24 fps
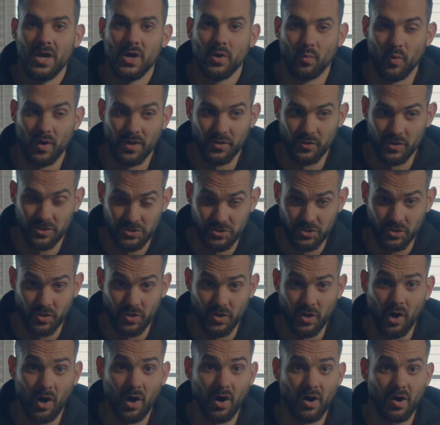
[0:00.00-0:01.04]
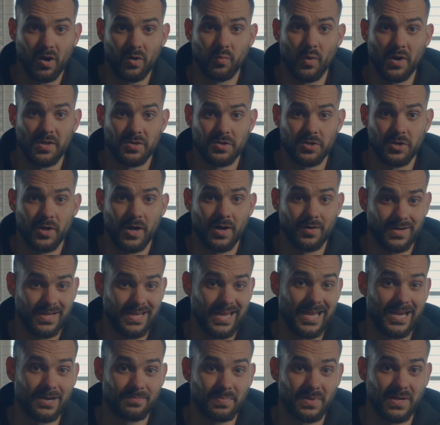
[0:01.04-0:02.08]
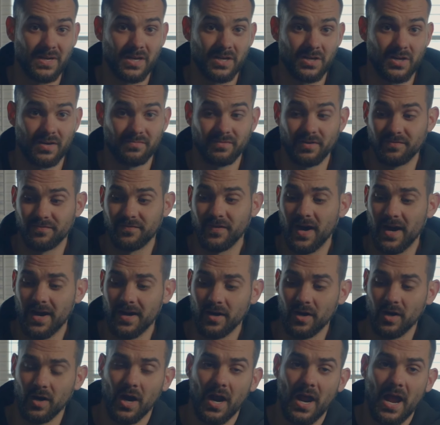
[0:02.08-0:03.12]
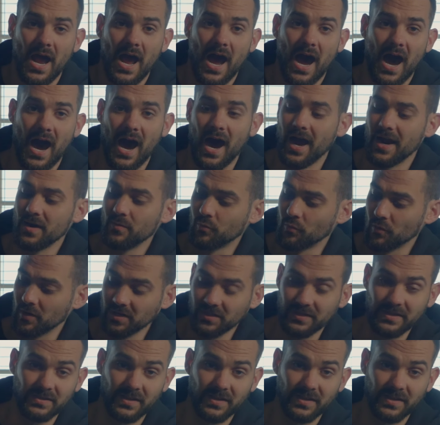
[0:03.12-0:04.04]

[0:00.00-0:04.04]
Whether it's your car, whether you're out camping and you have a fire, I really